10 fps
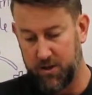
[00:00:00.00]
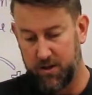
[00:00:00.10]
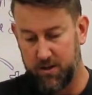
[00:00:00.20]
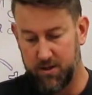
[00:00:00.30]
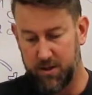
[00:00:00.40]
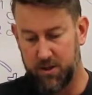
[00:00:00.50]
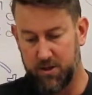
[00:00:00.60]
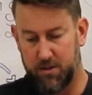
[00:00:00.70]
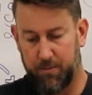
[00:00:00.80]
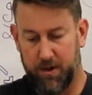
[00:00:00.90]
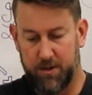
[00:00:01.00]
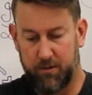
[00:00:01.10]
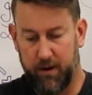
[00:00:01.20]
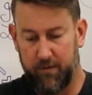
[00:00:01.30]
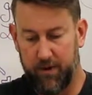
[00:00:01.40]
such as the project
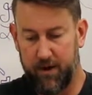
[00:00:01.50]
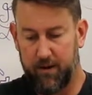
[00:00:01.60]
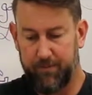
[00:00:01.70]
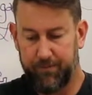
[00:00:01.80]
right over here.